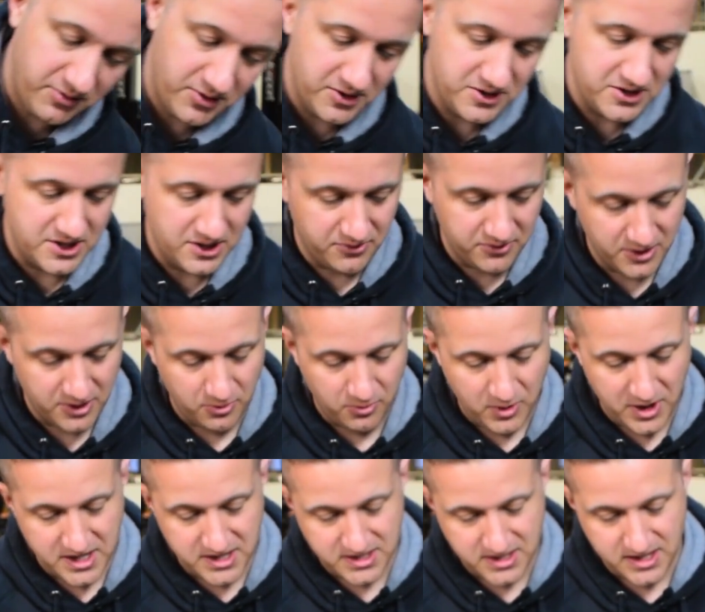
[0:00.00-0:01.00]
for different
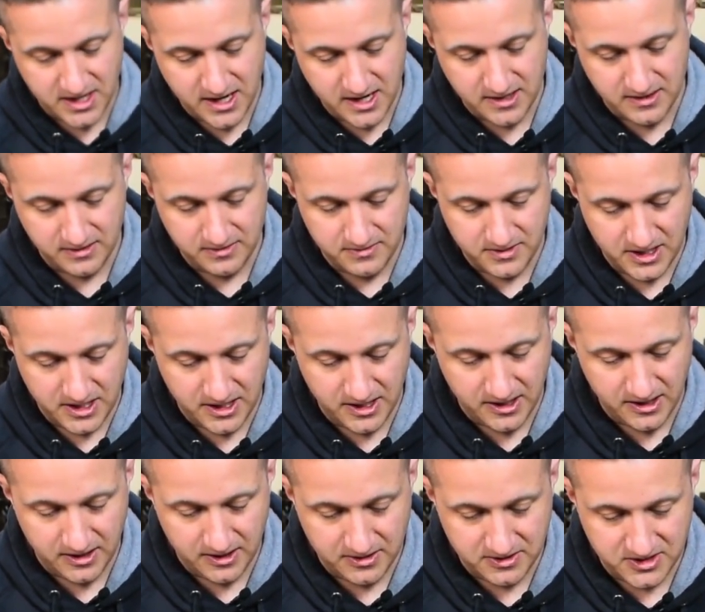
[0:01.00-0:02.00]
wastegate
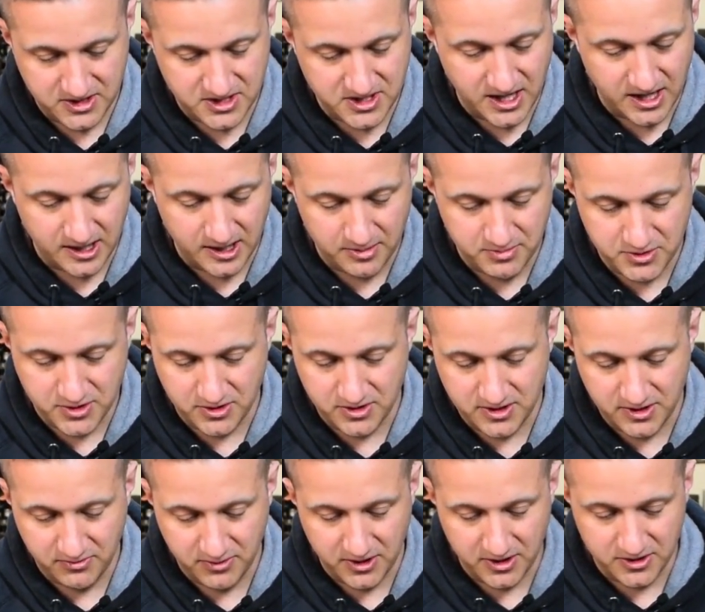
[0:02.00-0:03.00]
setups or
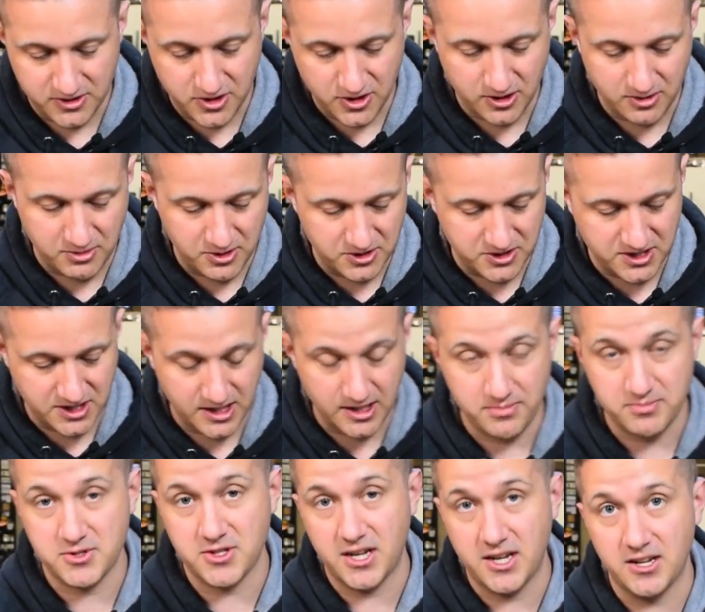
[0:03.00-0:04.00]
different turbo
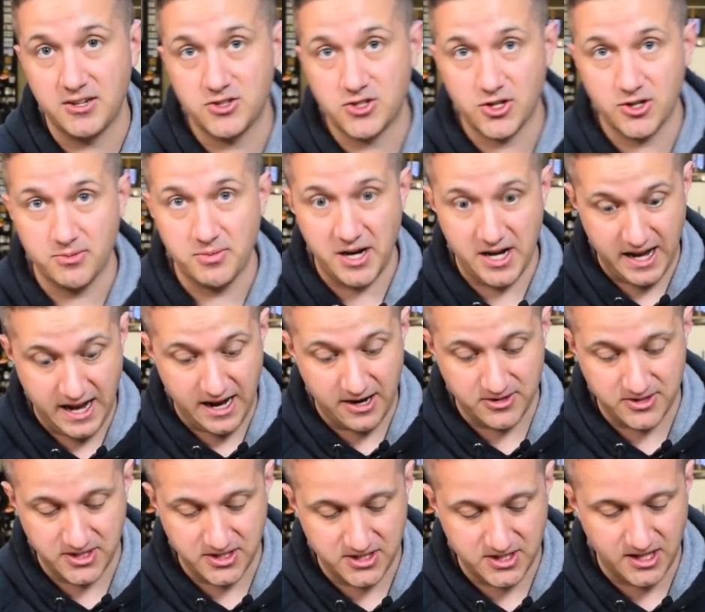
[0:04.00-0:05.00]
setups, turbine
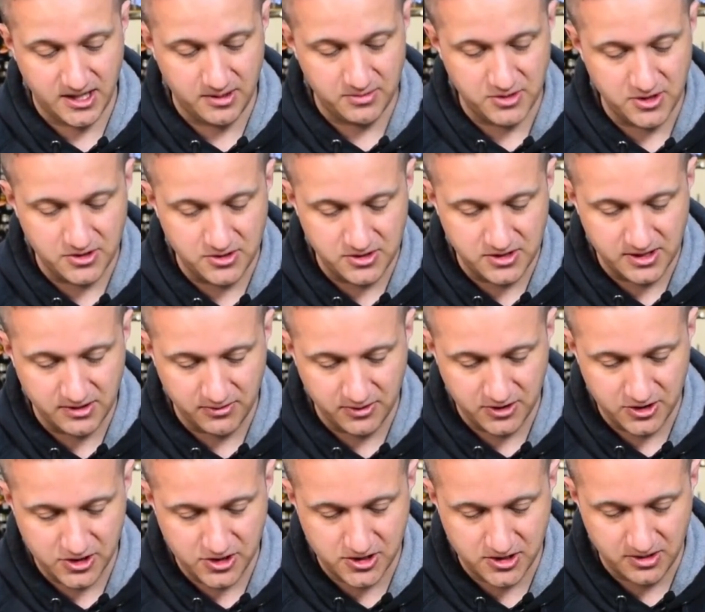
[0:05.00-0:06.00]
housing setups, you use
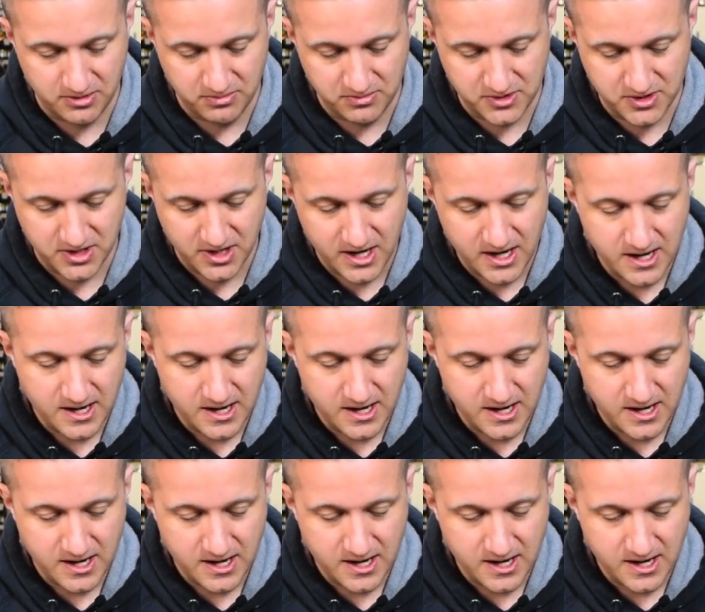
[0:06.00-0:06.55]
different shims.